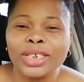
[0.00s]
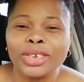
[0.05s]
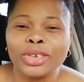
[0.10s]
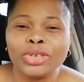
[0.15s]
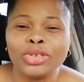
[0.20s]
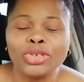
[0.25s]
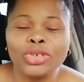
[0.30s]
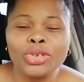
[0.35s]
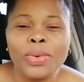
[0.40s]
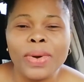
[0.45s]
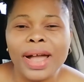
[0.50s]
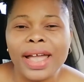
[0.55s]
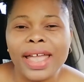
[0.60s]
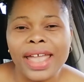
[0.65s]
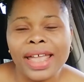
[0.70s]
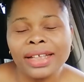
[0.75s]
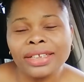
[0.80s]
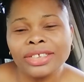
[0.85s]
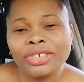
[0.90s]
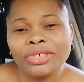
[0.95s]
you are
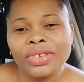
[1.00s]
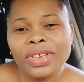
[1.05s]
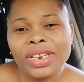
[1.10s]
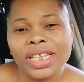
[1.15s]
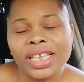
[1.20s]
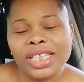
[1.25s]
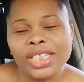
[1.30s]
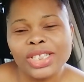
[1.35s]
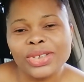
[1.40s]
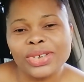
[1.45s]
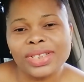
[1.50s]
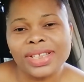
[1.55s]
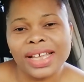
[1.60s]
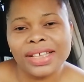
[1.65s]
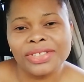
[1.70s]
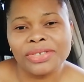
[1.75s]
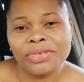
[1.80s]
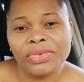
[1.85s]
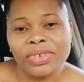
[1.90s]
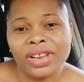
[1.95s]
entering into
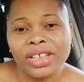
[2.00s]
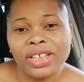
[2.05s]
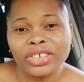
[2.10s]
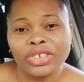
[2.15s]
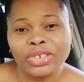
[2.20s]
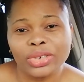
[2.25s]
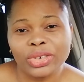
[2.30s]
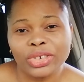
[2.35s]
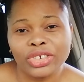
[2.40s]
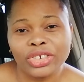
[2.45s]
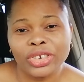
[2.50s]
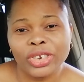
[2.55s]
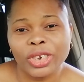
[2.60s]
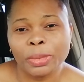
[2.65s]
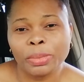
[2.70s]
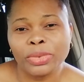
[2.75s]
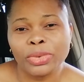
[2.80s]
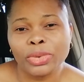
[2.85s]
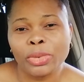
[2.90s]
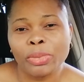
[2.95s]
that
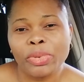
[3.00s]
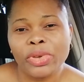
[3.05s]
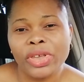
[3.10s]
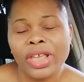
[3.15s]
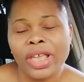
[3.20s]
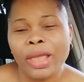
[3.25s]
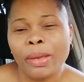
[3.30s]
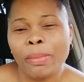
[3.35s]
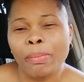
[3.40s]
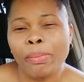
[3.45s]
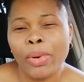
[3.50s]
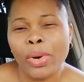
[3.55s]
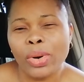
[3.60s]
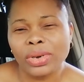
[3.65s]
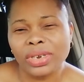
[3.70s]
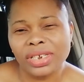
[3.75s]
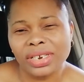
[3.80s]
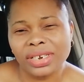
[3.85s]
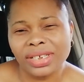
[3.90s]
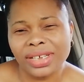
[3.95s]
relationship to be a
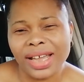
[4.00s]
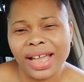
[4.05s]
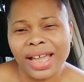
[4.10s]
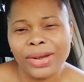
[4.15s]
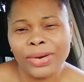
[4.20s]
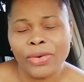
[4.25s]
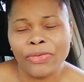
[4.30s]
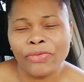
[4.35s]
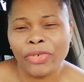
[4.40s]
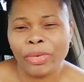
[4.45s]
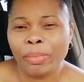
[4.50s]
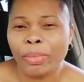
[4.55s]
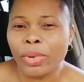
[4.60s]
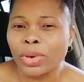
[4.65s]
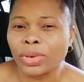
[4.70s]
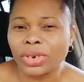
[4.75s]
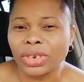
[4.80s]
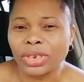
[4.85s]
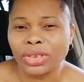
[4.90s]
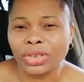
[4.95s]
burden, kind of a
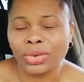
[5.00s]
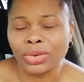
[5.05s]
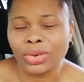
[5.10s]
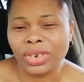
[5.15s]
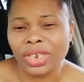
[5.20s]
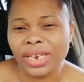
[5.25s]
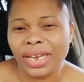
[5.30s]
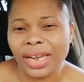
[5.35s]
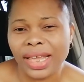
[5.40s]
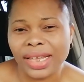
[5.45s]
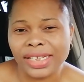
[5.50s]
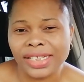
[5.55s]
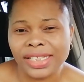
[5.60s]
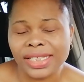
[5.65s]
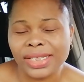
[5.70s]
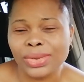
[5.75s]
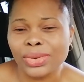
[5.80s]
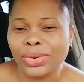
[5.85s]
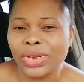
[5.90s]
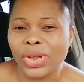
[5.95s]
burden to the
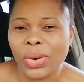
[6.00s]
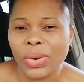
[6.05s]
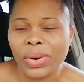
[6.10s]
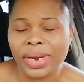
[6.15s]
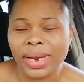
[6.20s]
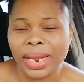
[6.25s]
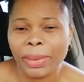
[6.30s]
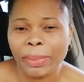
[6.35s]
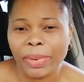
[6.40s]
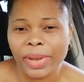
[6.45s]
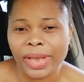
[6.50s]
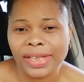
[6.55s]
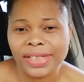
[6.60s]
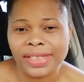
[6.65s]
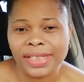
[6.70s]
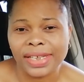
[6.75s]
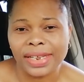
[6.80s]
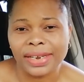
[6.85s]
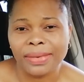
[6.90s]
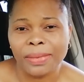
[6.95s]
next, to the other
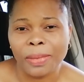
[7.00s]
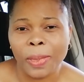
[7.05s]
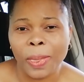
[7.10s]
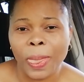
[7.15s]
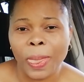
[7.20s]
person.